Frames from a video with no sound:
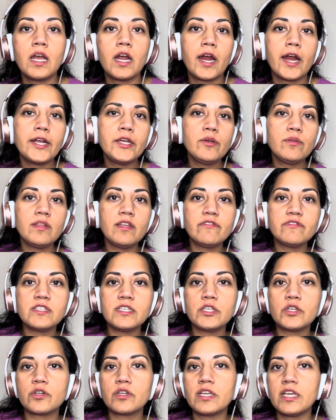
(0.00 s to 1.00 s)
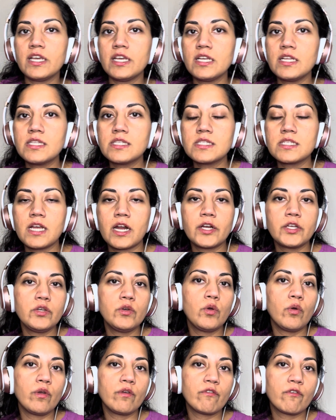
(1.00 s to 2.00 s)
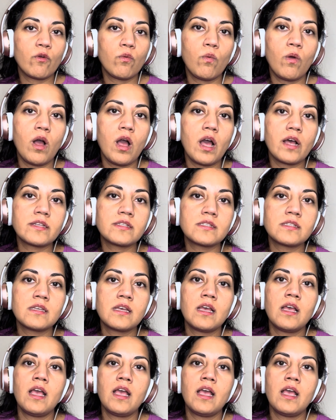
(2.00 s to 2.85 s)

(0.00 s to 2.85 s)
Are you lifting your kids? Are you going for walks?